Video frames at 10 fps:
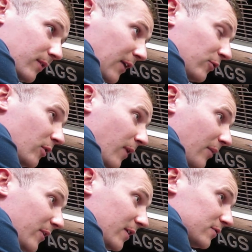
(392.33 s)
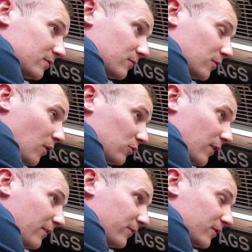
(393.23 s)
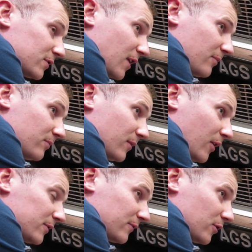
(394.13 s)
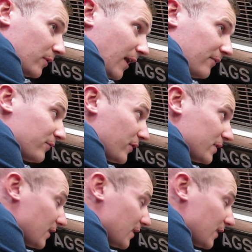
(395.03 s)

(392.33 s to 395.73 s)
I do on my minis goes right first time. I always have to do it like 3